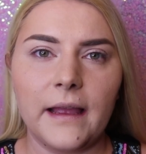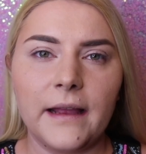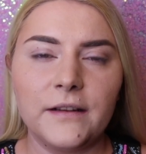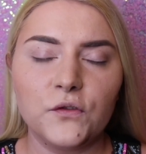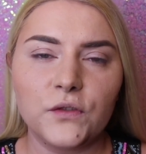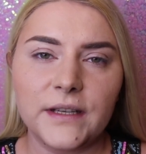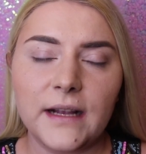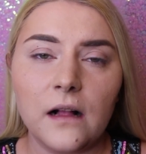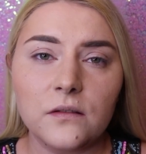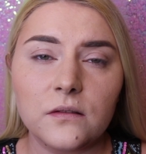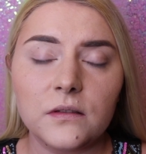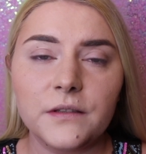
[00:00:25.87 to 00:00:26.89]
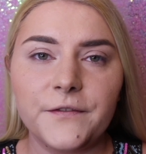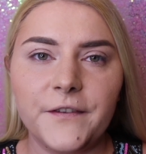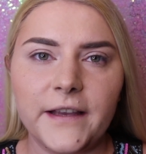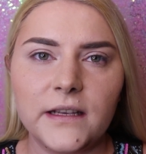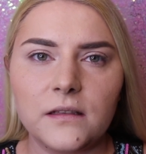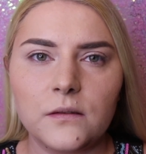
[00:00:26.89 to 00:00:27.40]
And doing also the
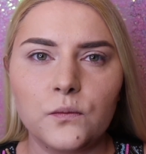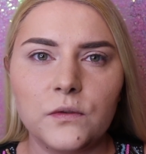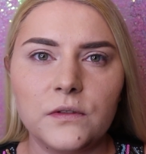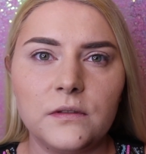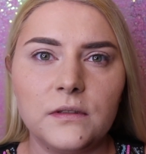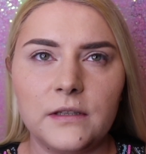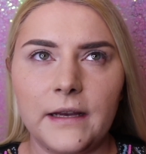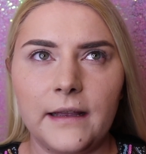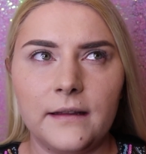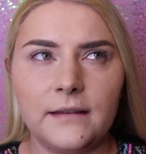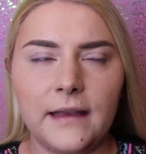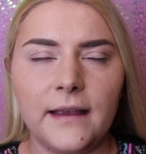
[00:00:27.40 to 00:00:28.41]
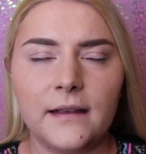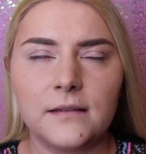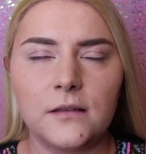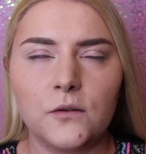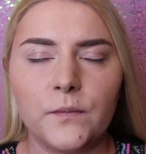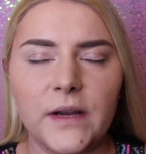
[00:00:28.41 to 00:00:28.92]
face would take
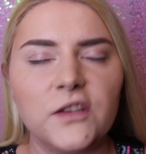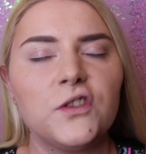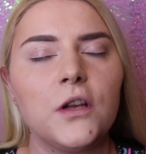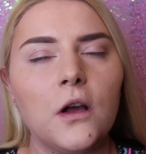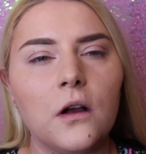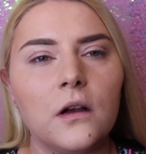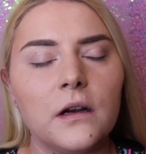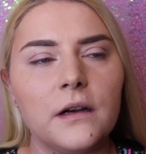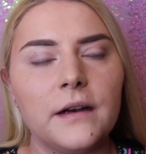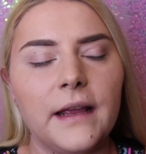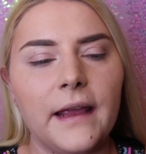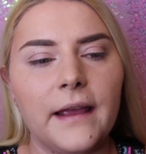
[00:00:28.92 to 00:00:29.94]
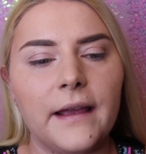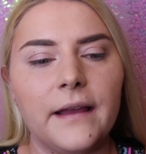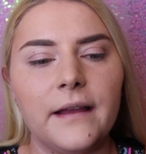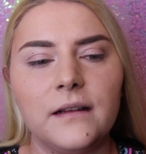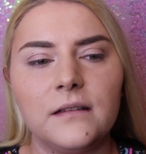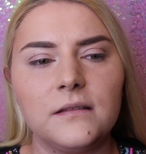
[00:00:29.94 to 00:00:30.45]
so much longer
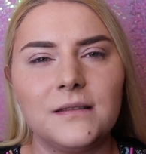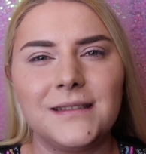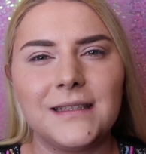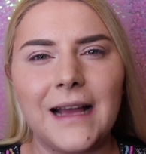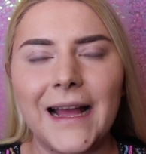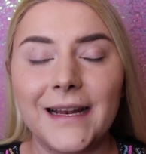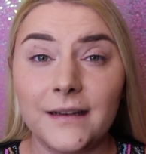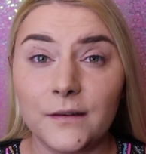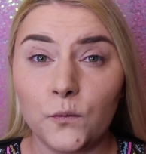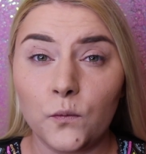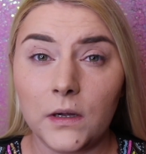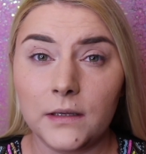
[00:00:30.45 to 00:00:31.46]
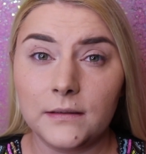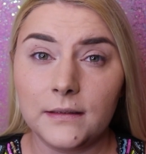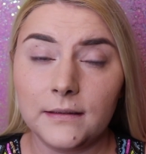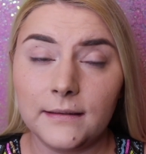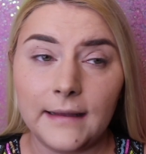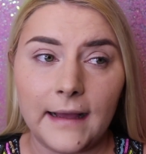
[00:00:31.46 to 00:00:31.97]
and I didn't want
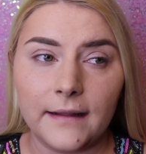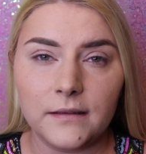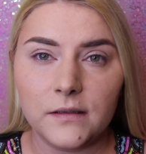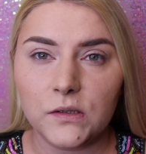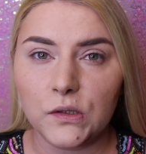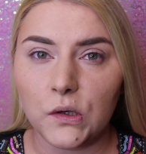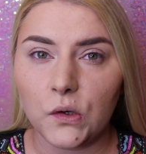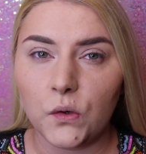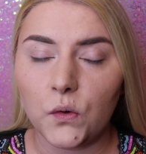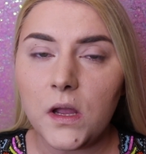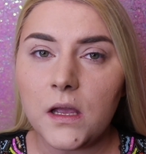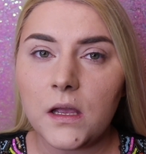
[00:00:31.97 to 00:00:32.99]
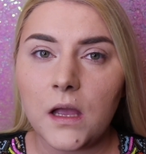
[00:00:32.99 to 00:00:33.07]
that. So